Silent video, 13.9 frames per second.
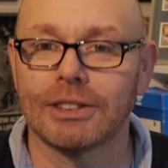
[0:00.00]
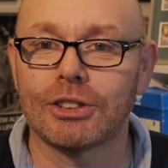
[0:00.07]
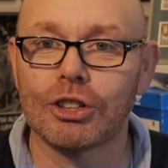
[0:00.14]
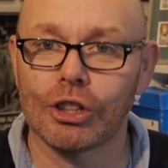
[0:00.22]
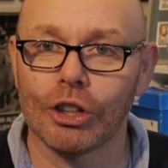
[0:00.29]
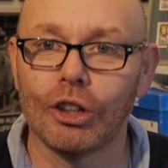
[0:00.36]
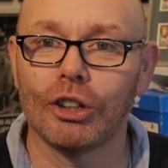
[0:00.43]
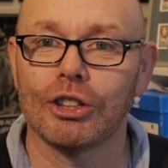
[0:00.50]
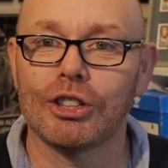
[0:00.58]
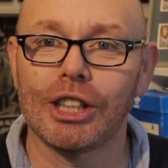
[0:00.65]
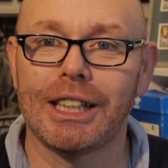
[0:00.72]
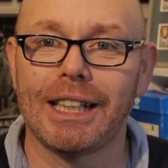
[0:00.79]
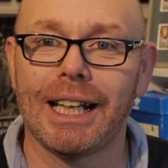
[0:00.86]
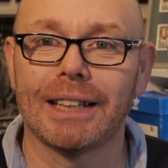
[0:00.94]
as short as
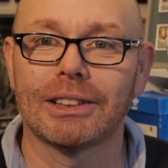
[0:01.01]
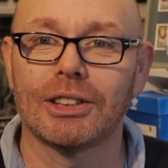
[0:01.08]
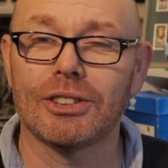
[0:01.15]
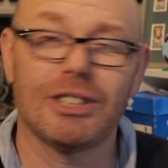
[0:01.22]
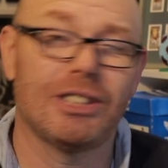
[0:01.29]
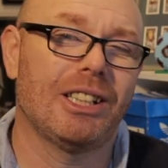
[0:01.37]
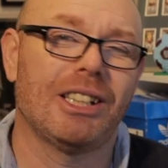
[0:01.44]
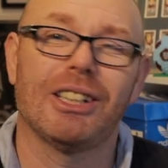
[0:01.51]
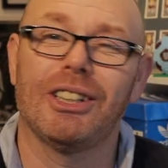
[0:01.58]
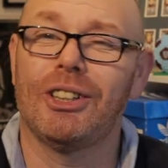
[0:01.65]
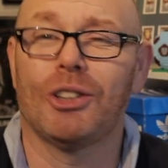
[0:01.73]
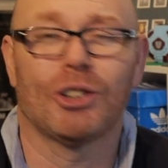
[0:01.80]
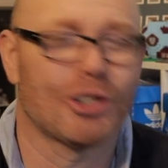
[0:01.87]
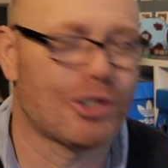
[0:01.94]
you can, because you can
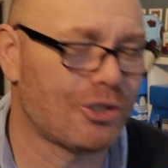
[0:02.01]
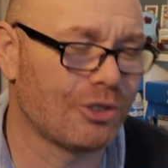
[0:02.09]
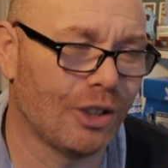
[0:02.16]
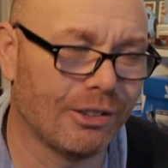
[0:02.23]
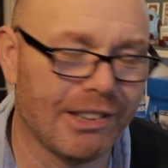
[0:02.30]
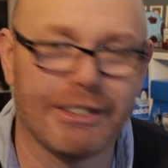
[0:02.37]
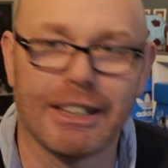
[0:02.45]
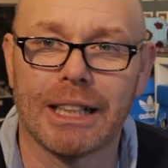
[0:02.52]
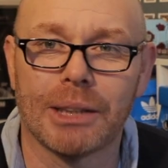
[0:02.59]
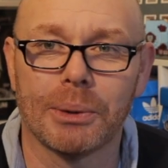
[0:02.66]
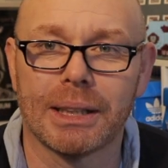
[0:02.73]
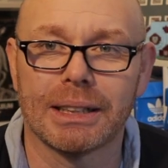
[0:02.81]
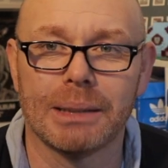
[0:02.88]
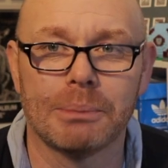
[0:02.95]
cut a straw very
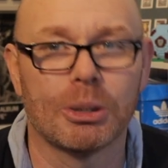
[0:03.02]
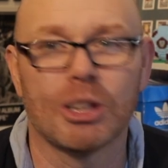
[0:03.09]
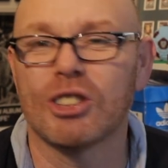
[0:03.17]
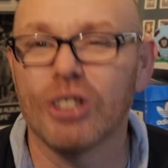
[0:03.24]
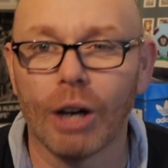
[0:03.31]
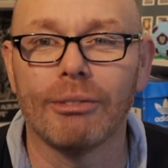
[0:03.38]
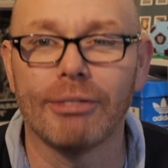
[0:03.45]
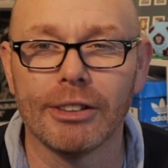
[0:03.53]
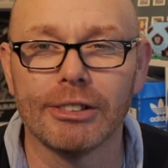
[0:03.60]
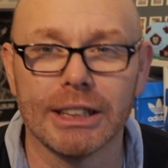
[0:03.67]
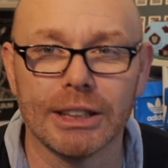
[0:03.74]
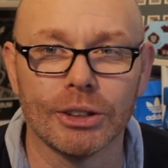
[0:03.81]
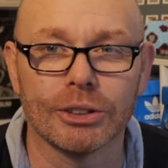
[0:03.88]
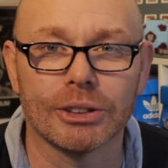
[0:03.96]
quickly, but it's not
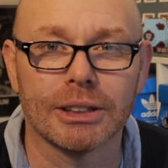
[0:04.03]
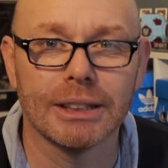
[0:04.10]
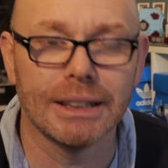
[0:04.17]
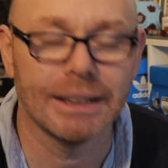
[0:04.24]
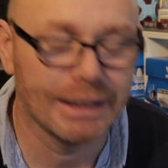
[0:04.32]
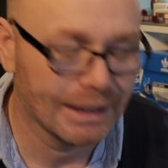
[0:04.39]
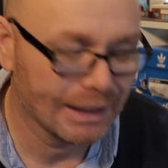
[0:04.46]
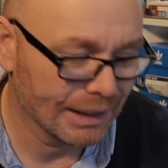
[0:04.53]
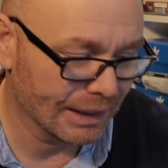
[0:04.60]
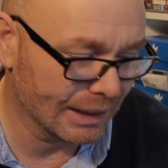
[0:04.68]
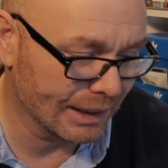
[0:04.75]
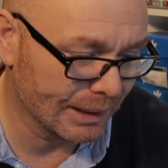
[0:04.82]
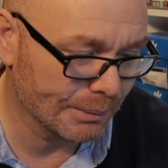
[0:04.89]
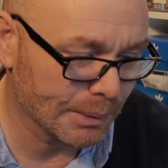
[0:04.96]
very good.
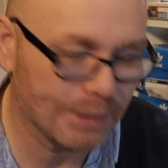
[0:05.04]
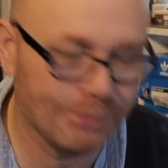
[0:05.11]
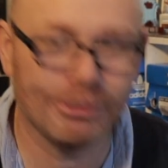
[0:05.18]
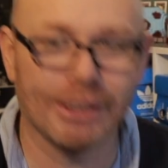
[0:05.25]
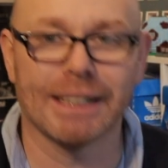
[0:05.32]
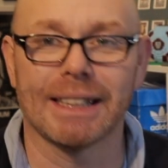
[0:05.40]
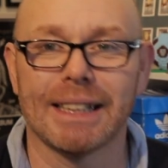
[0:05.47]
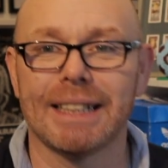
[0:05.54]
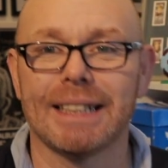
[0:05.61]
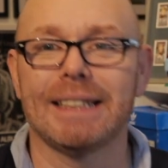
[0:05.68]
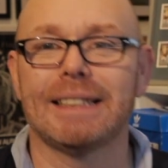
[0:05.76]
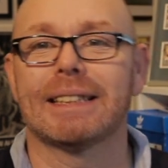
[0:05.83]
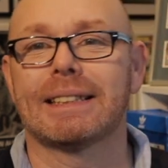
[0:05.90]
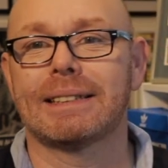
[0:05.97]
And really, you
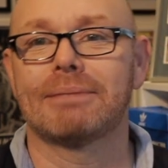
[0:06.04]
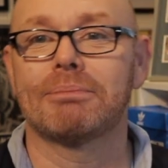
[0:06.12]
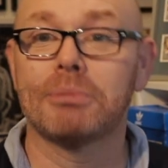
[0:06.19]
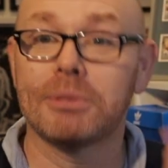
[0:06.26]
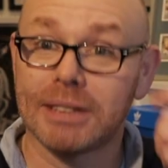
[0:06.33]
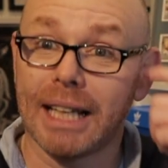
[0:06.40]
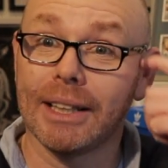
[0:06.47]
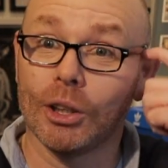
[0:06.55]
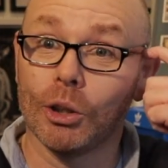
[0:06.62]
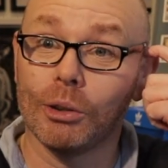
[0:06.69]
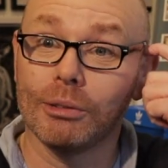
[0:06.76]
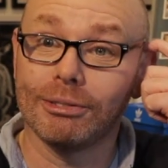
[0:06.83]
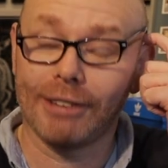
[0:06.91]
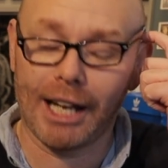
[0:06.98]
need to take the
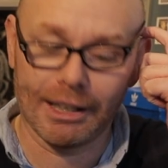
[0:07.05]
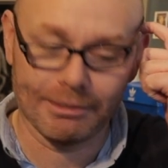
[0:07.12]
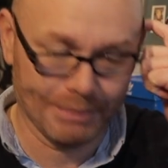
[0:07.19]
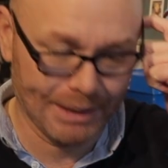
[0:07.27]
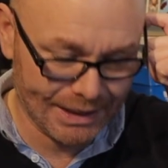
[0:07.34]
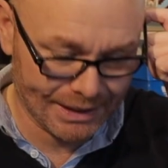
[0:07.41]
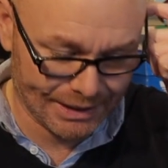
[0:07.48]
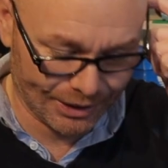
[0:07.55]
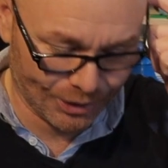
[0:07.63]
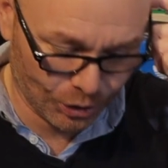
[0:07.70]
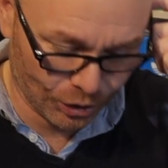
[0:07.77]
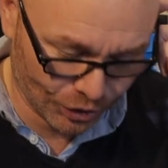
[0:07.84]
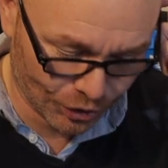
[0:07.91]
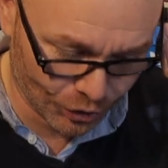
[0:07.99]
whole 5 minutes to cut a